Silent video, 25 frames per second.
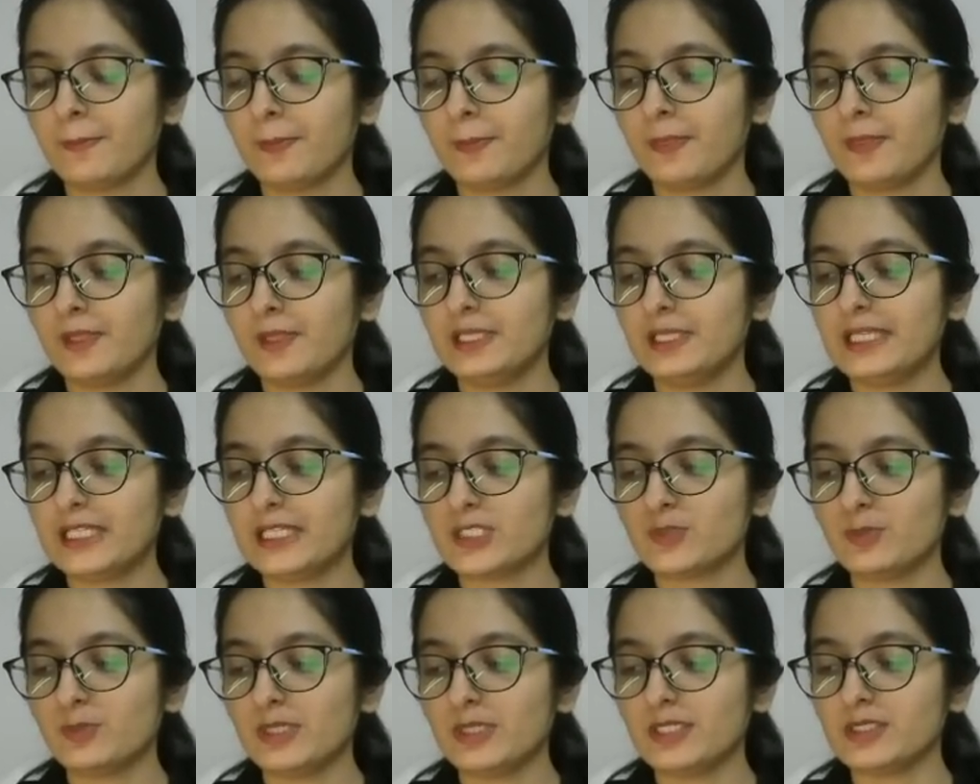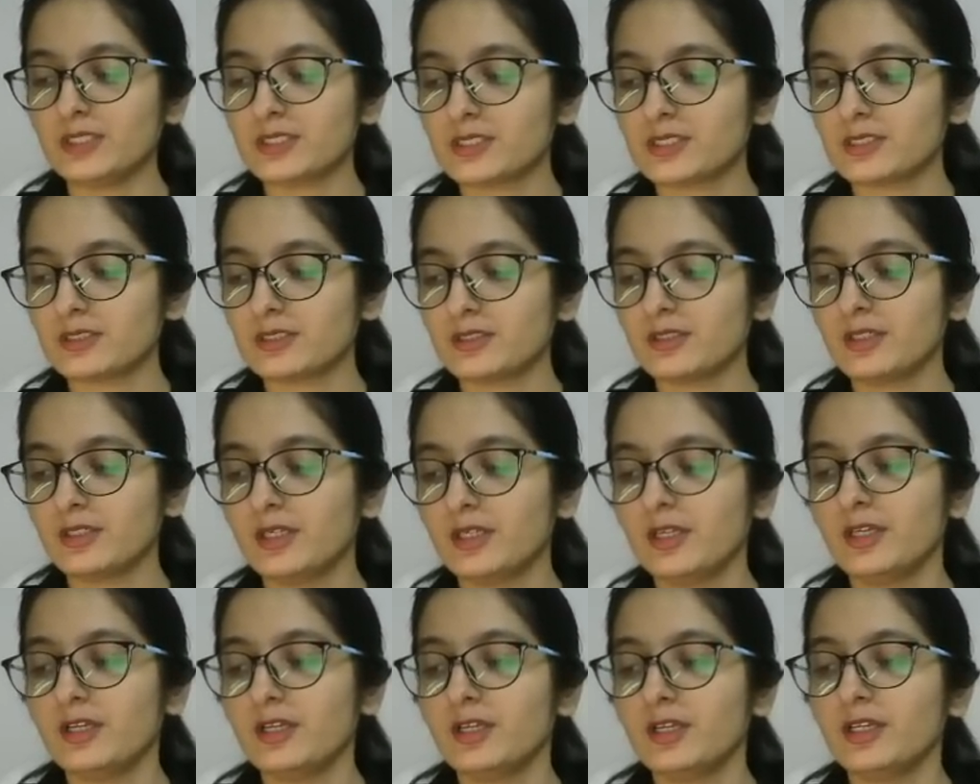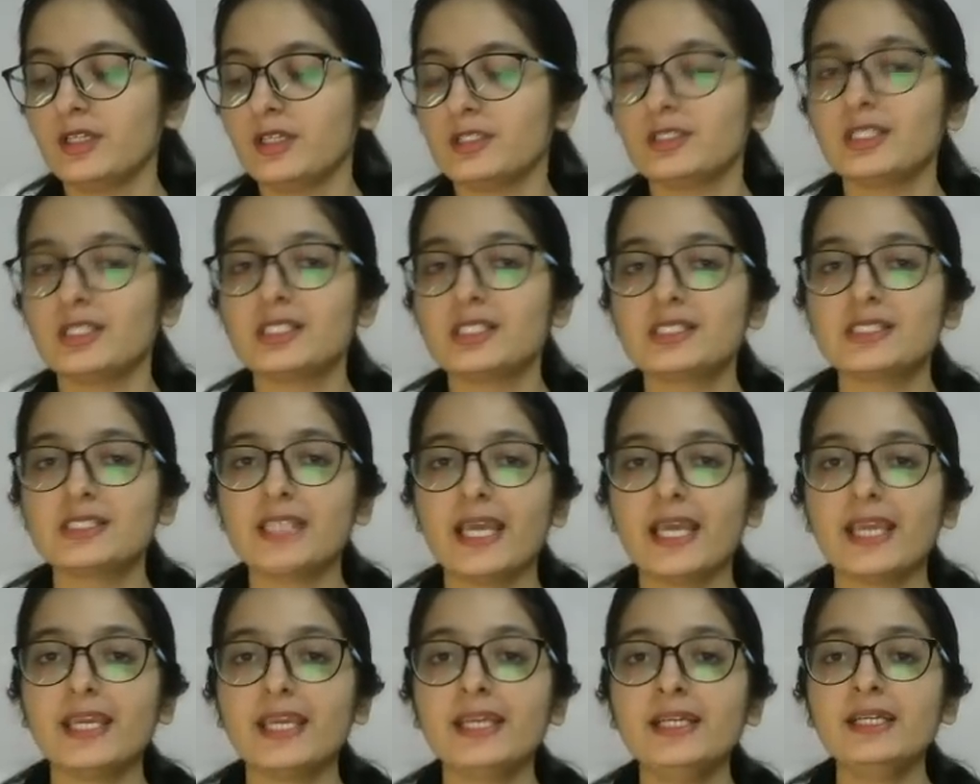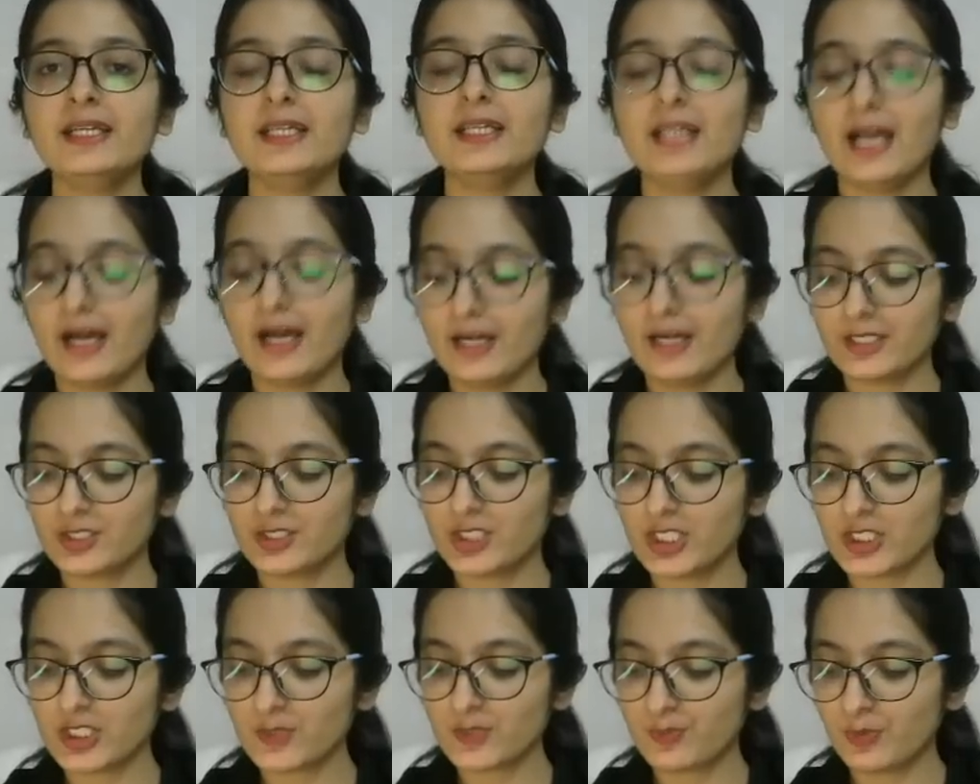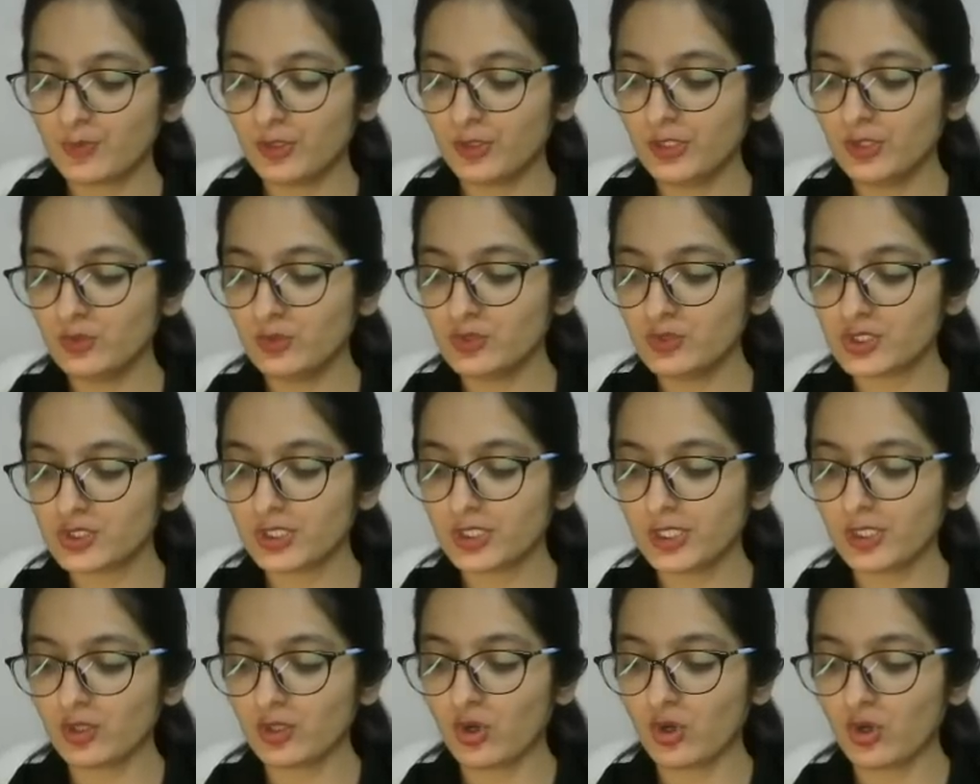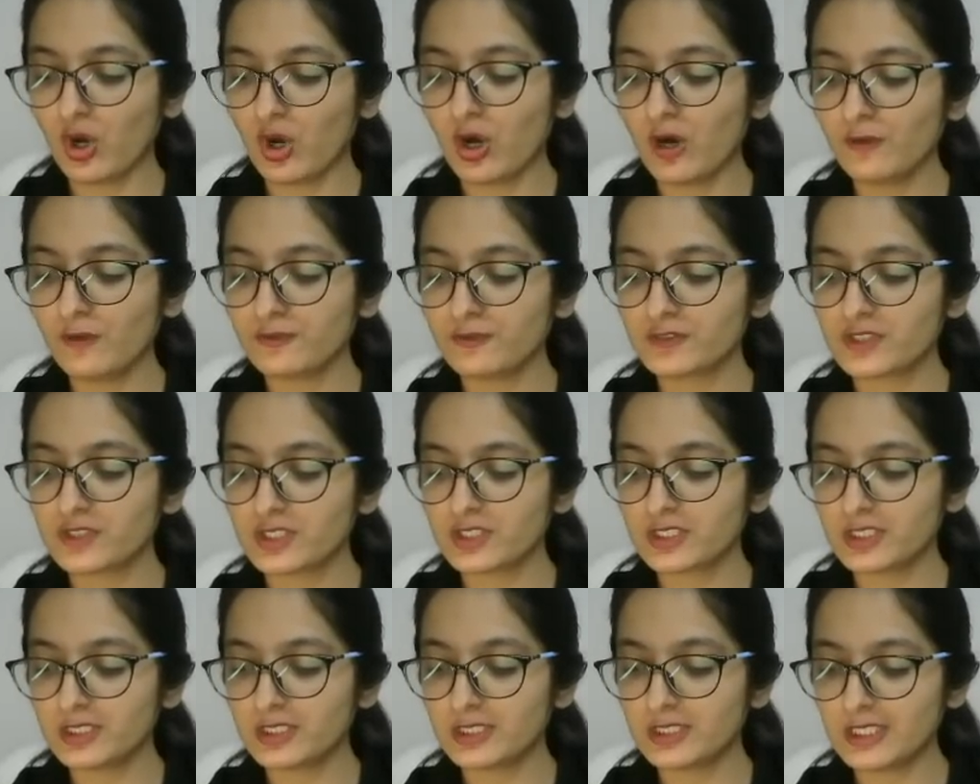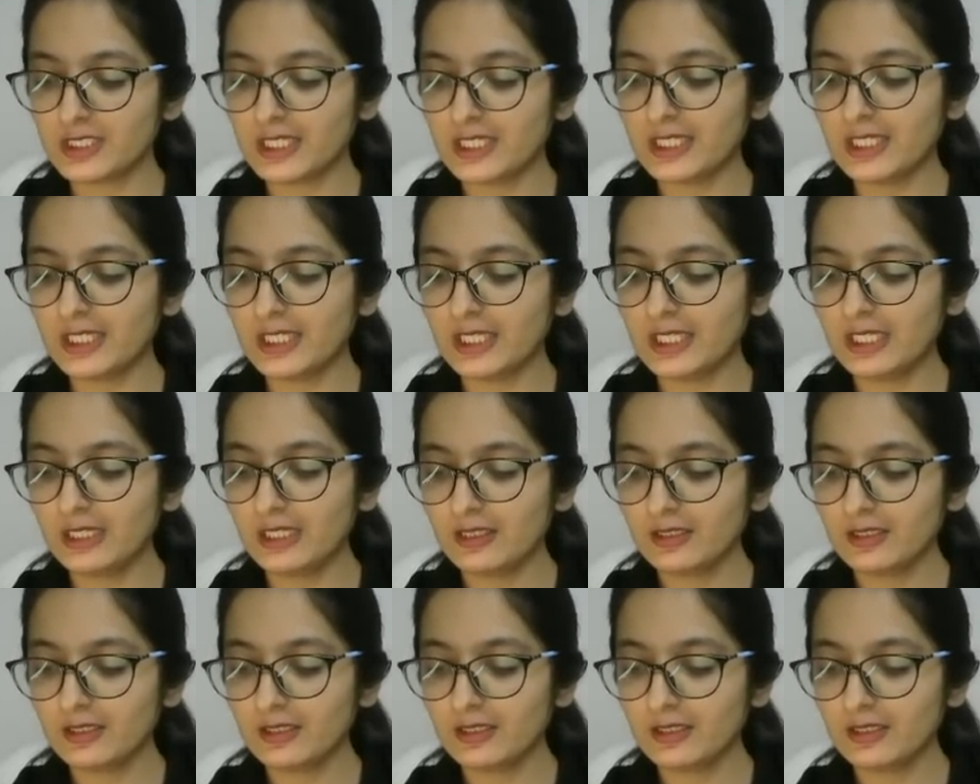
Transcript: Yes, please. The second largest producer of steel